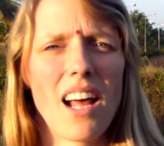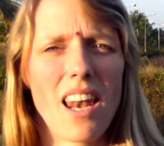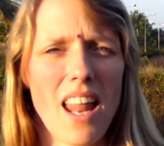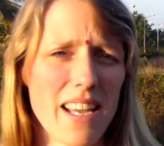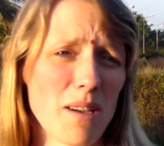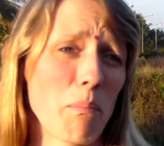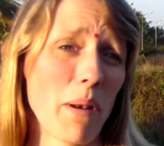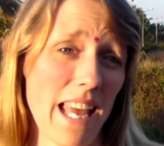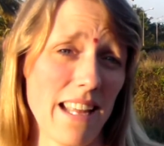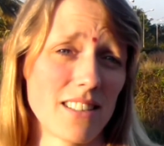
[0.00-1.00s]
like a
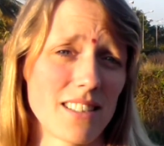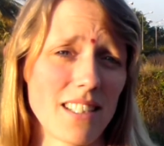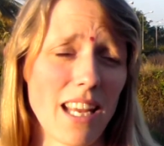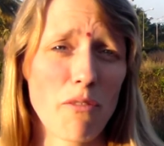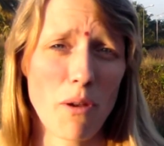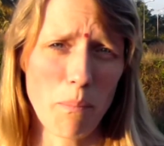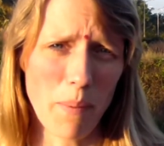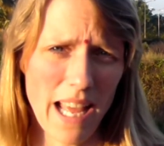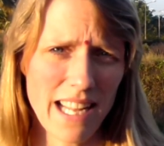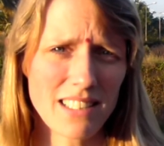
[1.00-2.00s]
plant. If a
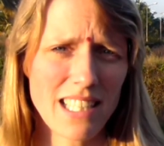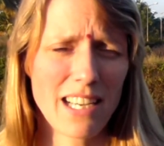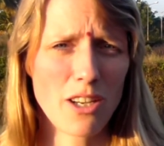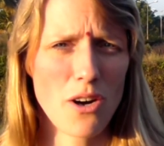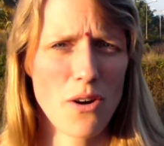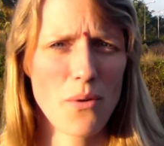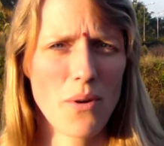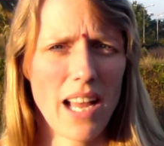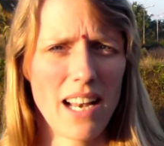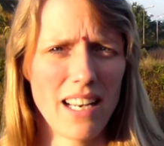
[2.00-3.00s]
plant can
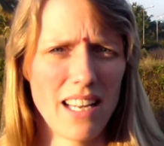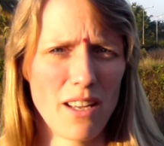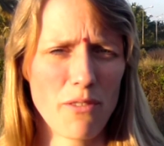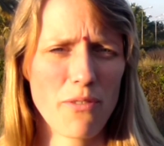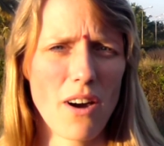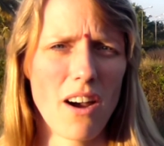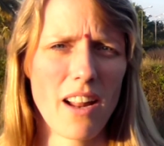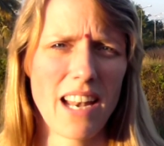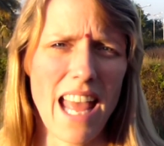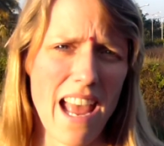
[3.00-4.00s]
go and live
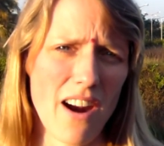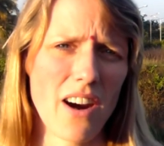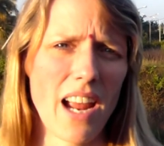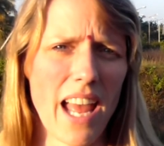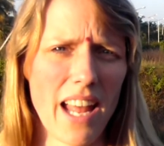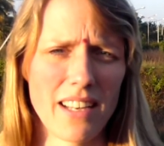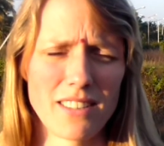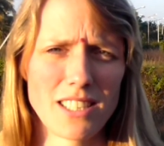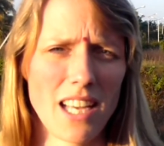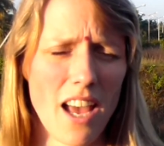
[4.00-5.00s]
on air
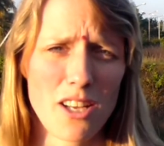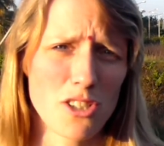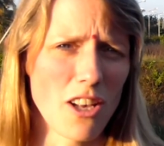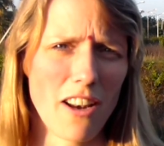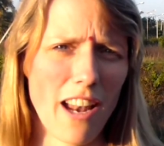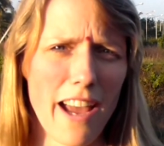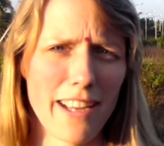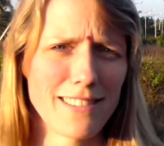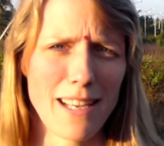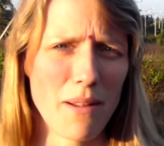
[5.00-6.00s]
and sunlight,